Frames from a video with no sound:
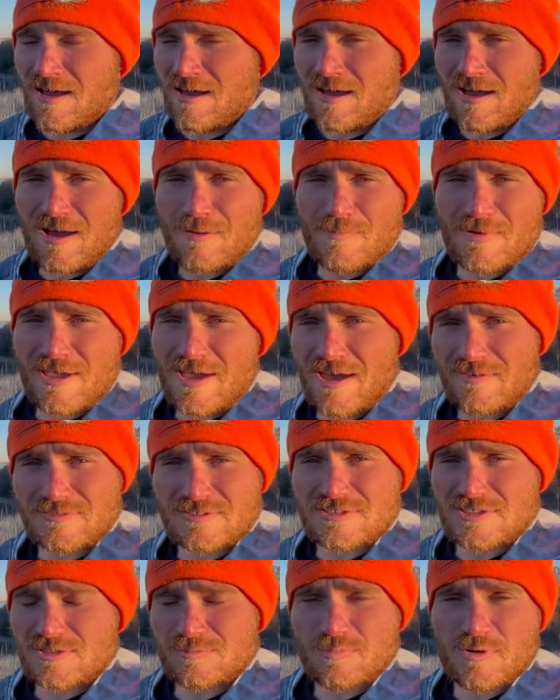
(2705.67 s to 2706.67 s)
I'm going to have to
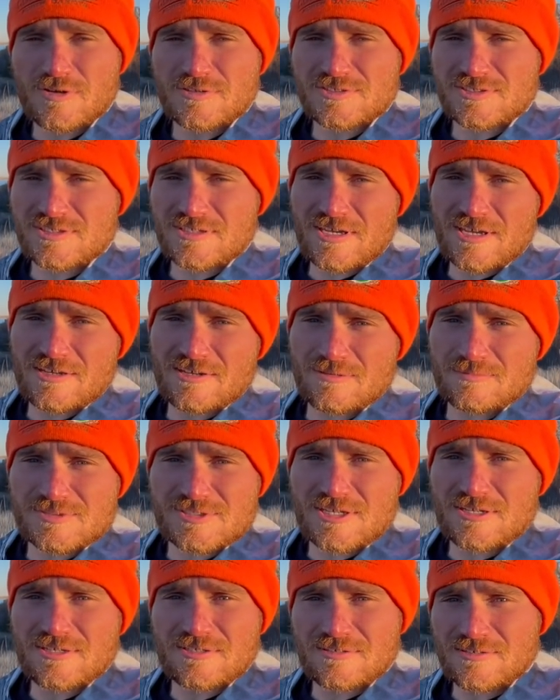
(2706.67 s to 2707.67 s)
just personally end up
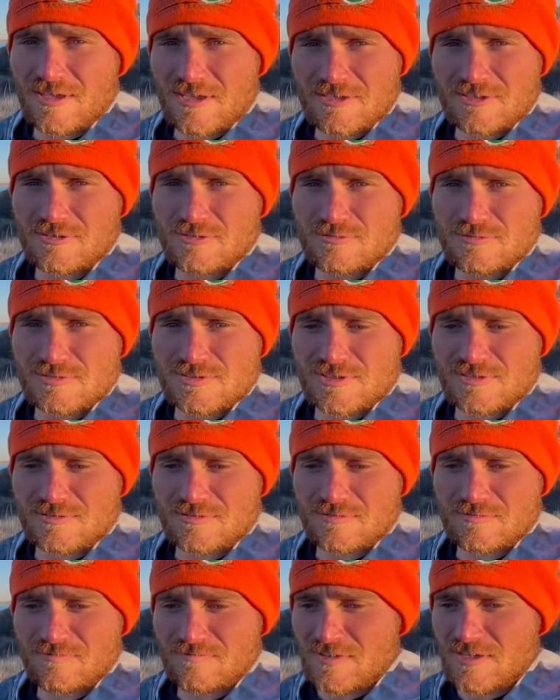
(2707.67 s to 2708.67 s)
sending thank yous
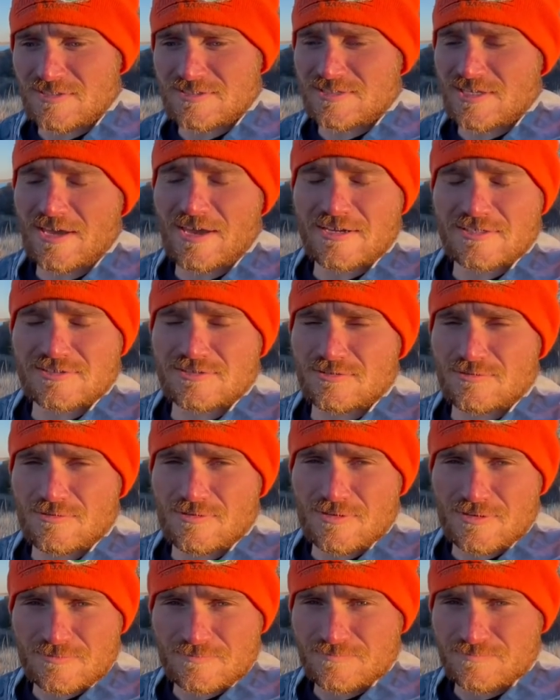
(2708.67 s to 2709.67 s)
via text
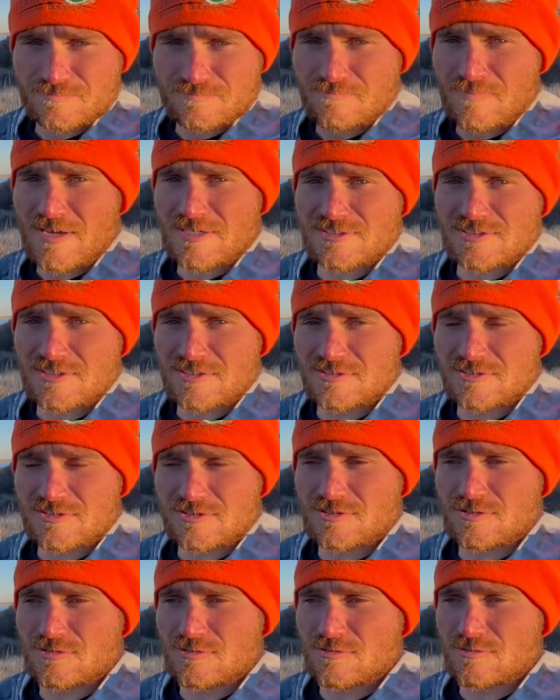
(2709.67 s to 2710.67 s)
or message
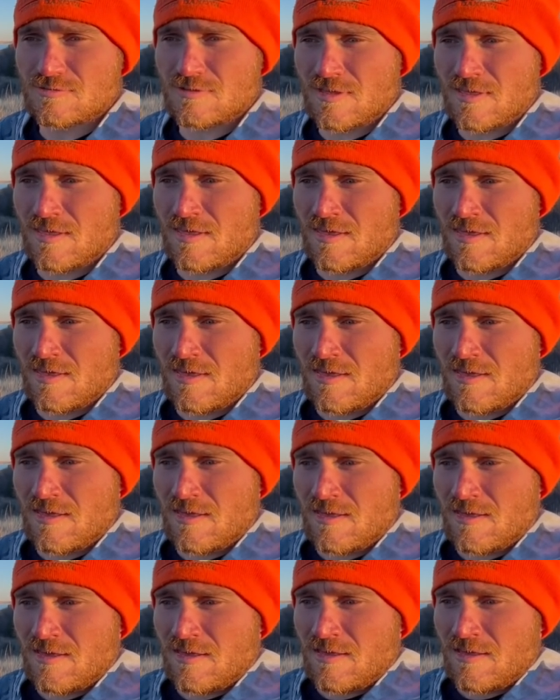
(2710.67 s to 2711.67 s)
to...
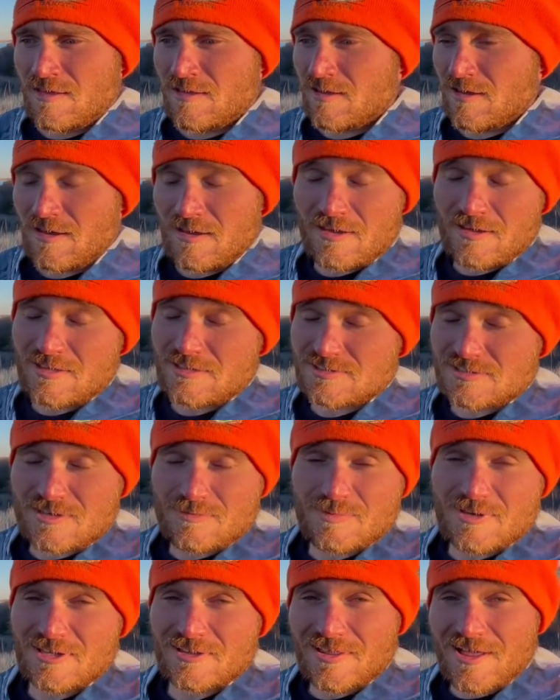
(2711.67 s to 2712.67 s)
It's going to
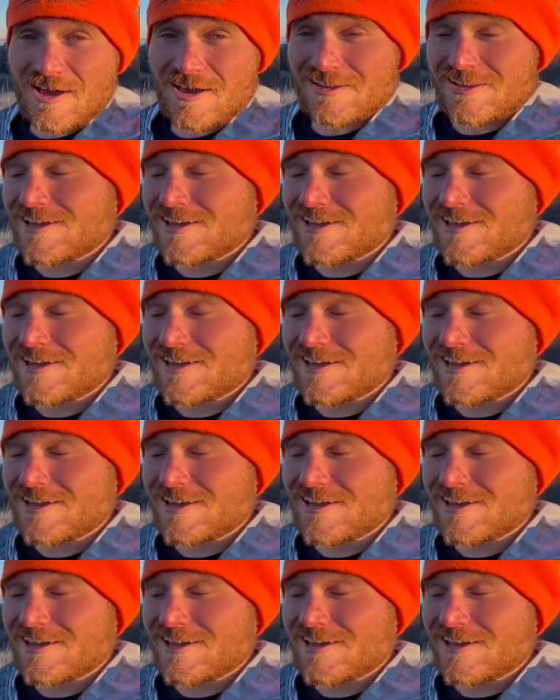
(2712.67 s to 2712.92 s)
be a lot.